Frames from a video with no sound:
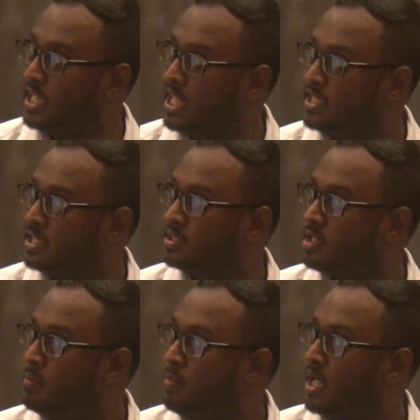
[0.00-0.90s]
Intelligence.
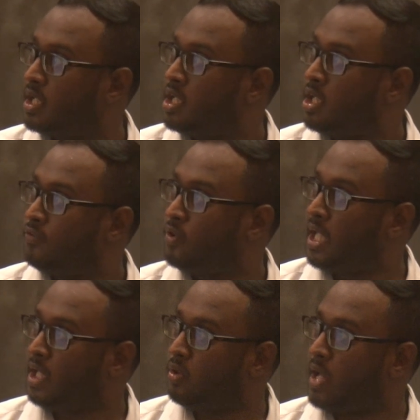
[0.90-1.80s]
But if you
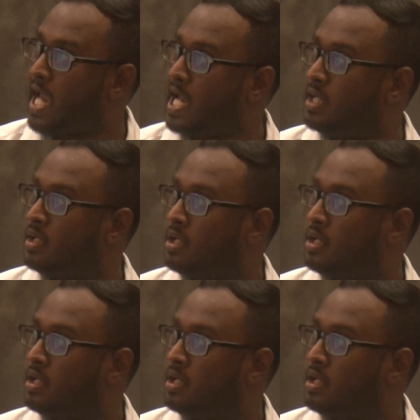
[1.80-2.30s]
need to add